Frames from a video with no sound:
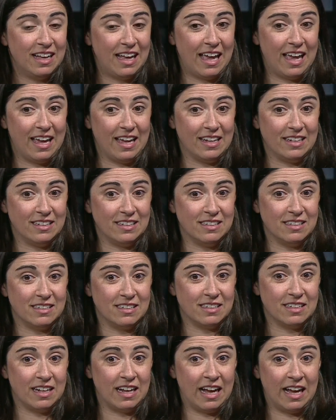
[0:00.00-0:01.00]
And
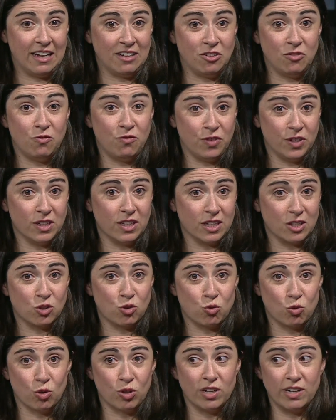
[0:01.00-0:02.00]
I feel
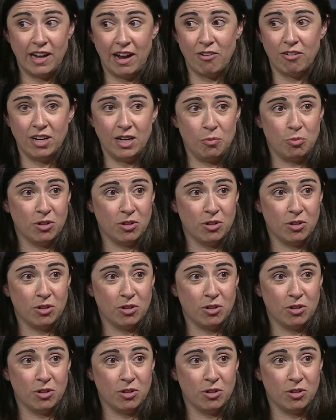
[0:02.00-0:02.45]
extraordinarily